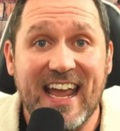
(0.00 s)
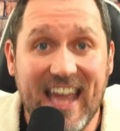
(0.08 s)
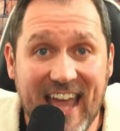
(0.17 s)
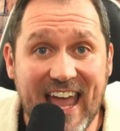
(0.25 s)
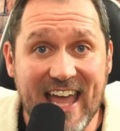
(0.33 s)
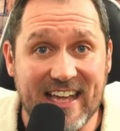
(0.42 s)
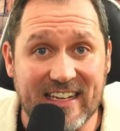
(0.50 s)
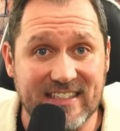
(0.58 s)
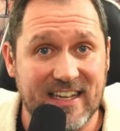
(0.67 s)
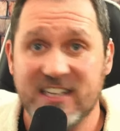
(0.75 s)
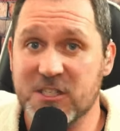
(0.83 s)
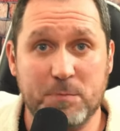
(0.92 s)
is
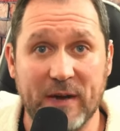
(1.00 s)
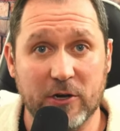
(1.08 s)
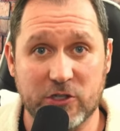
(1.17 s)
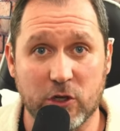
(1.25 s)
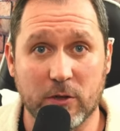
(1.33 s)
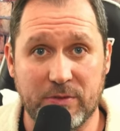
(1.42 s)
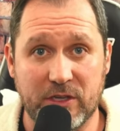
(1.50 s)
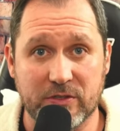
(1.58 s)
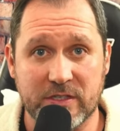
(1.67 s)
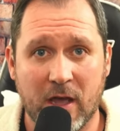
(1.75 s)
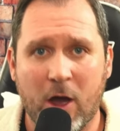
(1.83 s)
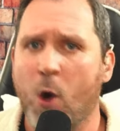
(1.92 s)
spiritual
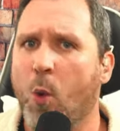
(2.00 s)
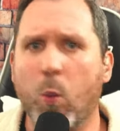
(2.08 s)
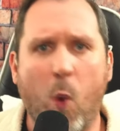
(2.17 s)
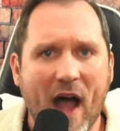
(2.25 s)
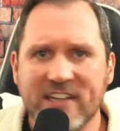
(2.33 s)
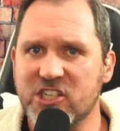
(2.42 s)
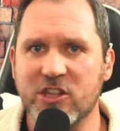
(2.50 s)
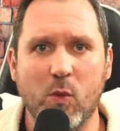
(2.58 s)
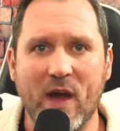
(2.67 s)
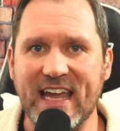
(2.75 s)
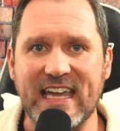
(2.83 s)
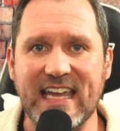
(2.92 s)
abuse. Watch the
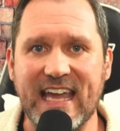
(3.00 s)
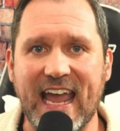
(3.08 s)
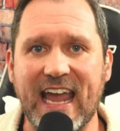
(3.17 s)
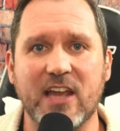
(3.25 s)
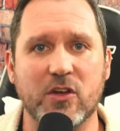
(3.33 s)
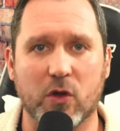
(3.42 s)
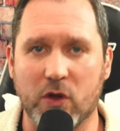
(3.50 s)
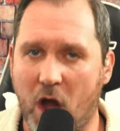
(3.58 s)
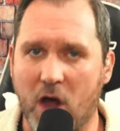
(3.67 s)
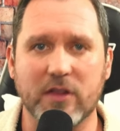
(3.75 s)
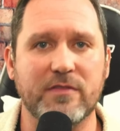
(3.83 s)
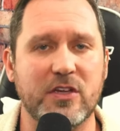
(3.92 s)
way he handled
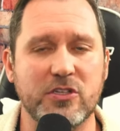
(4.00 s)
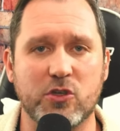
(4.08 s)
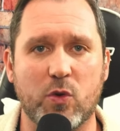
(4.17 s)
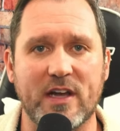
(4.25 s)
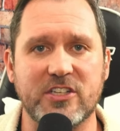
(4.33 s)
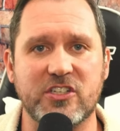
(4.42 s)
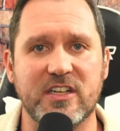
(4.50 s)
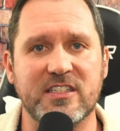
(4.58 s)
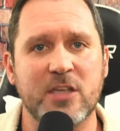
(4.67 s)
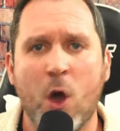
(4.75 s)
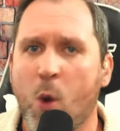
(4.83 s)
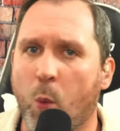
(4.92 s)
all of those questions.
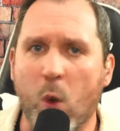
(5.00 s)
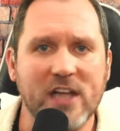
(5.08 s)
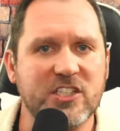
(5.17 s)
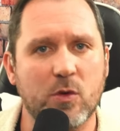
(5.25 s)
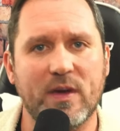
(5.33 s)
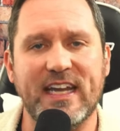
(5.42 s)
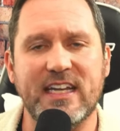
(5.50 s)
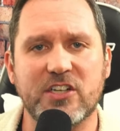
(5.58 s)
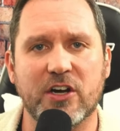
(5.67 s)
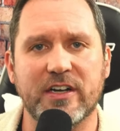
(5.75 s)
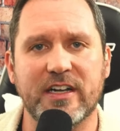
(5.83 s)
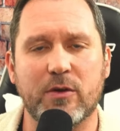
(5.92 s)
Watch the way he
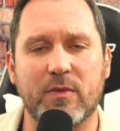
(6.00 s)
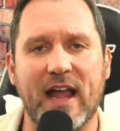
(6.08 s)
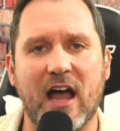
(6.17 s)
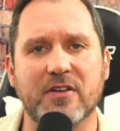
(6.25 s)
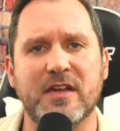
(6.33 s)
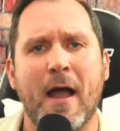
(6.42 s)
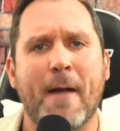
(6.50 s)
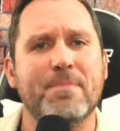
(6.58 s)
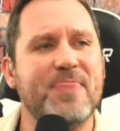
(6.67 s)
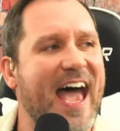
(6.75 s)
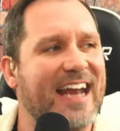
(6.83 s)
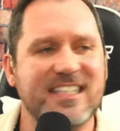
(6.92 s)
turned it around.
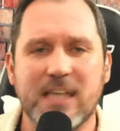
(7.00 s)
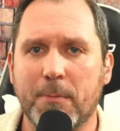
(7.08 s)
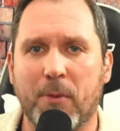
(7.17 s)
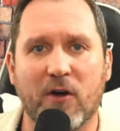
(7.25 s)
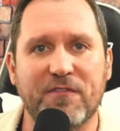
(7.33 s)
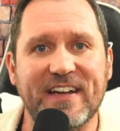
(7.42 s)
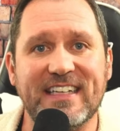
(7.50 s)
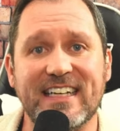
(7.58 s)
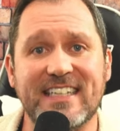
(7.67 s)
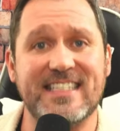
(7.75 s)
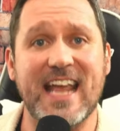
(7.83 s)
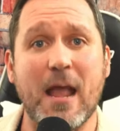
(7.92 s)
That is a perfect
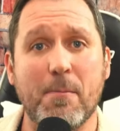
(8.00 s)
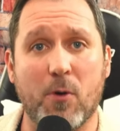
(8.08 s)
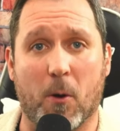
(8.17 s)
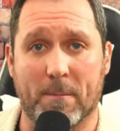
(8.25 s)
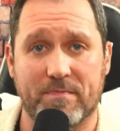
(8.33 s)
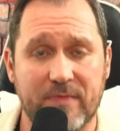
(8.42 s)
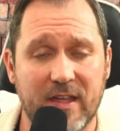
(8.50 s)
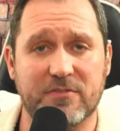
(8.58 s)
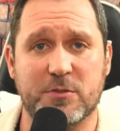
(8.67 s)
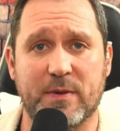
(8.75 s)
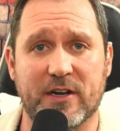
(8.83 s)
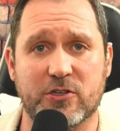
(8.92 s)
example of
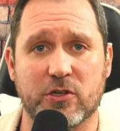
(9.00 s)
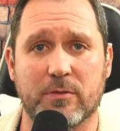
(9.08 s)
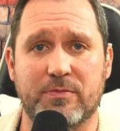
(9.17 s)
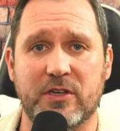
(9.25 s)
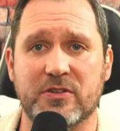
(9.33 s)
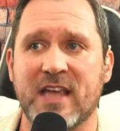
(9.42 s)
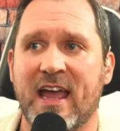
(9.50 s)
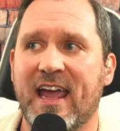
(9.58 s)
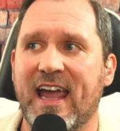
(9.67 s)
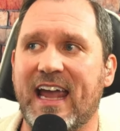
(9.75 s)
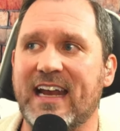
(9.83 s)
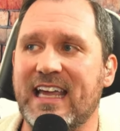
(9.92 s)
spiritual abuse.
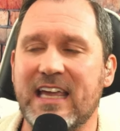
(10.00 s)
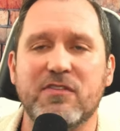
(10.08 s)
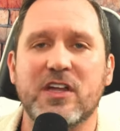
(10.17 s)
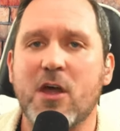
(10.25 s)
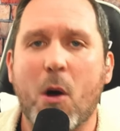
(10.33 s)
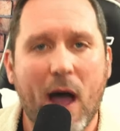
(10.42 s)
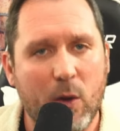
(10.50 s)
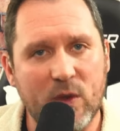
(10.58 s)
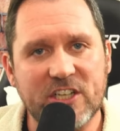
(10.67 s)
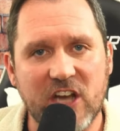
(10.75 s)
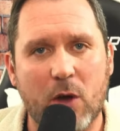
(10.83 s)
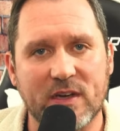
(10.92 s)
And even though I
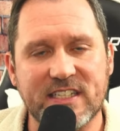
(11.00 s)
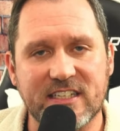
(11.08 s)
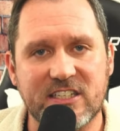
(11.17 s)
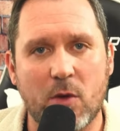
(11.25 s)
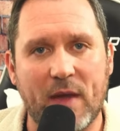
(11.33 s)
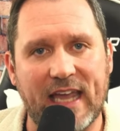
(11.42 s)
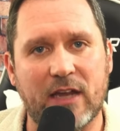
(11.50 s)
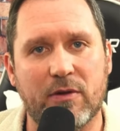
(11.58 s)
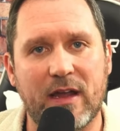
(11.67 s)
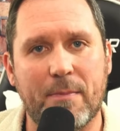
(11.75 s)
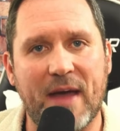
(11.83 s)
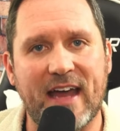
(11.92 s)
wish I wasn't so
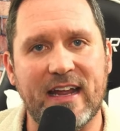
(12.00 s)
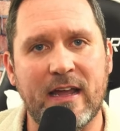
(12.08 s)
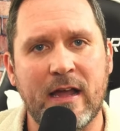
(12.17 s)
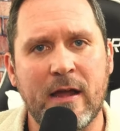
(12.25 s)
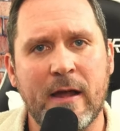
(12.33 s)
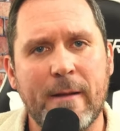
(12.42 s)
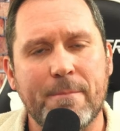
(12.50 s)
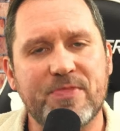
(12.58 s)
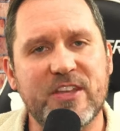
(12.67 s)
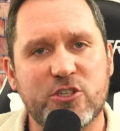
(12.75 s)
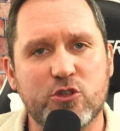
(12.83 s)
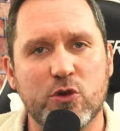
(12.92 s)
angry about it,
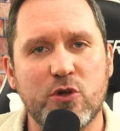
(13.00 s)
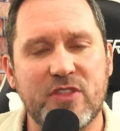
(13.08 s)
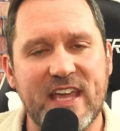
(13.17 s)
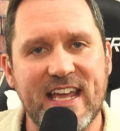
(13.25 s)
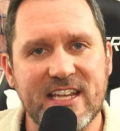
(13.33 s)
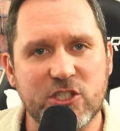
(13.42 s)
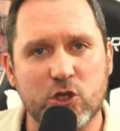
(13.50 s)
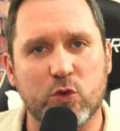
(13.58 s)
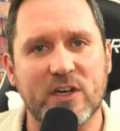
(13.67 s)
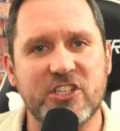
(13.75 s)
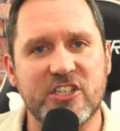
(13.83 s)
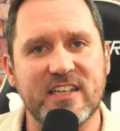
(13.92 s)
the truth is,
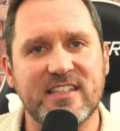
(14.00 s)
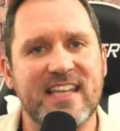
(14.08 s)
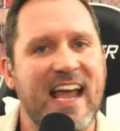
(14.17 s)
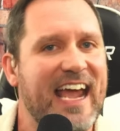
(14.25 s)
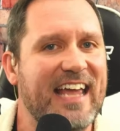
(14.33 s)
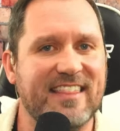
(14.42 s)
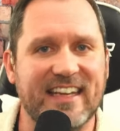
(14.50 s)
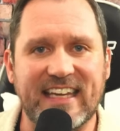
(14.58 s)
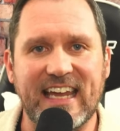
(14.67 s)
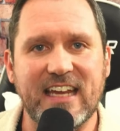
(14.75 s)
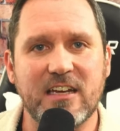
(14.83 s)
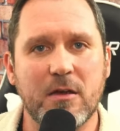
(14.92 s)
Christians in the
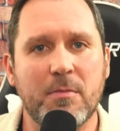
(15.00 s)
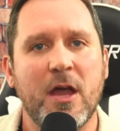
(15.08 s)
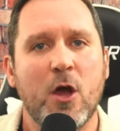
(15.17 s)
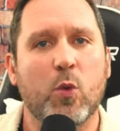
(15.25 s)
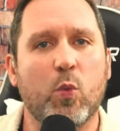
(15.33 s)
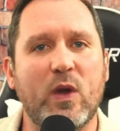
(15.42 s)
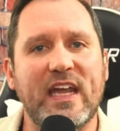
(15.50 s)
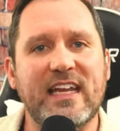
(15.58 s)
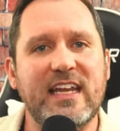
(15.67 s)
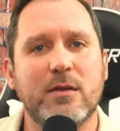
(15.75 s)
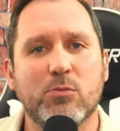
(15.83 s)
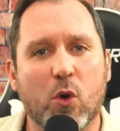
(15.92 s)
kingdom, we
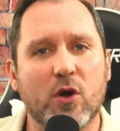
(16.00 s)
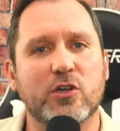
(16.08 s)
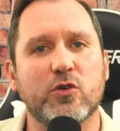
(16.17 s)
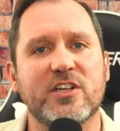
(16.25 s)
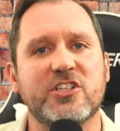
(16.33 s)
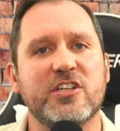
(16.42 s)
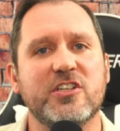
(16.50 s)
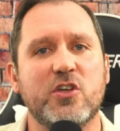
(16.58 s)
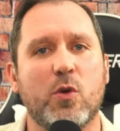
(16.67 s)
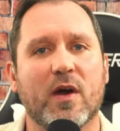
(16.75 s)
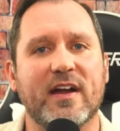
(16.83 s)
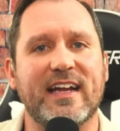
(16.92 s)
need more Christians
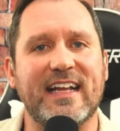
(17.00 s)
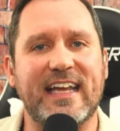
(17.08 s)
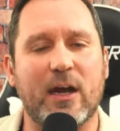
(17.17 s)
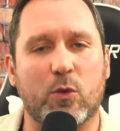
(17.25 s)
who are going to get a